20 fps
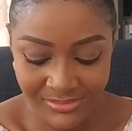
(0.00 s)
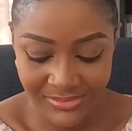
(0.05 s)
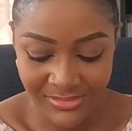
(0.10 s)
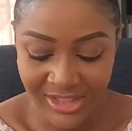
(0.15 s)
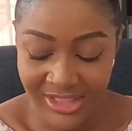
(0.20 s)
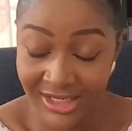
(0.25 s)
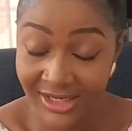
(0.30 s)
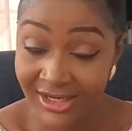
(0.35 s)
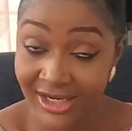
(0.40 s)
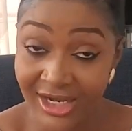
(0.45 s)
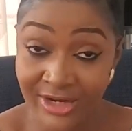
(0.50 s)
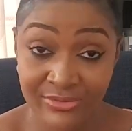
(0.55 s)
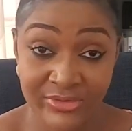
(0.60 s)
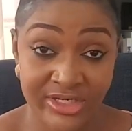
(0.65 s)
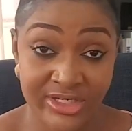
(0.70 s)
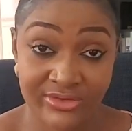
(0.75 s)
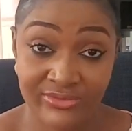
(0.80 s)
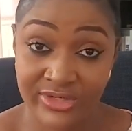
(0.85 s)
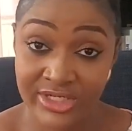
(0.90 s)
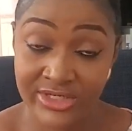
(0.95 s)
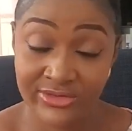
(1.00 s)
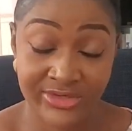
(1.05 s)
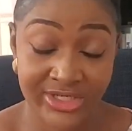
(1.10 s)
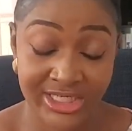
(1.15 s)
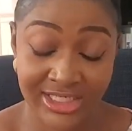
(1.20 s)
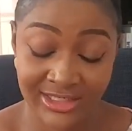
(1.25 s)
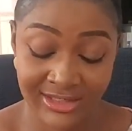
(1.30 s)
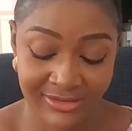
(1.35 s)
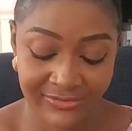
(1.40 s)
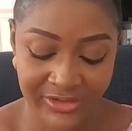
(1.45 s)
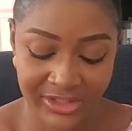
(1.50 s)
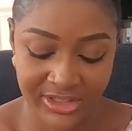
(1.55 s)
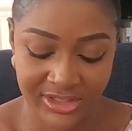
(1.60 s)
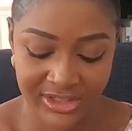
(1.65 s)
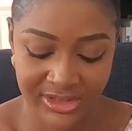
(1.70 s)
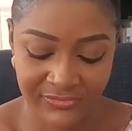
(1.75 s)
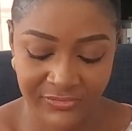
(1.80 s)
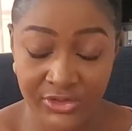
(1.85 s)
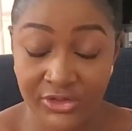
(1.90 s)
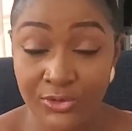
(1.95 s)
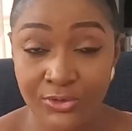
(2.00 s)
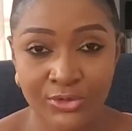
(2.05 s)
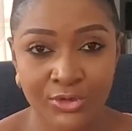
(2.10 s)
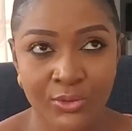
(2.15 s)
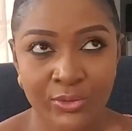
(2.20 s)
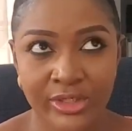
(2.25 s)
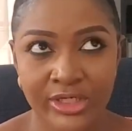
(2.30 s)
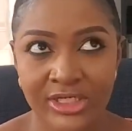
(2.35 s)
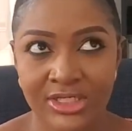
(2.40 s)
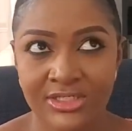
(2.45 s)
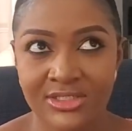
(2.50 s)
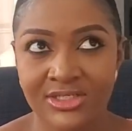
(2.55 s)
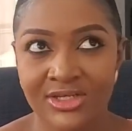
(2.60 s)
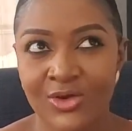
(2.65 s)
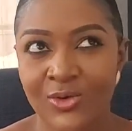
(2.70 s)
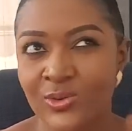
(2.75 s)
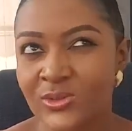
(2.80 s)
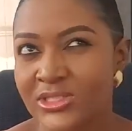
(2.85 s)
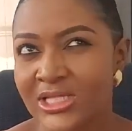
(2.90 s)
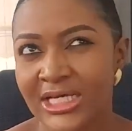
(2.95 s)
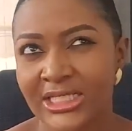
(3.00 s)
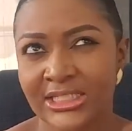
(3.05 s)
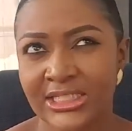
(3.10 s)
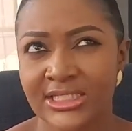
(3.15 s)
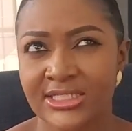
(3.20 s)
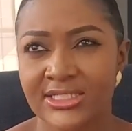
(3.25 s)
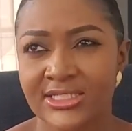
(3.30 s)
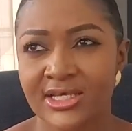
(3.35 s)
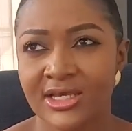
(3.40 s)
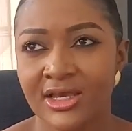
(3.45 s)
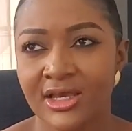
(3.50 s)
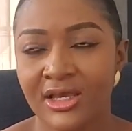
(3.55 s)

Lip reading: Yeah, I really, really, really love it. If you don't know it, it goes like this.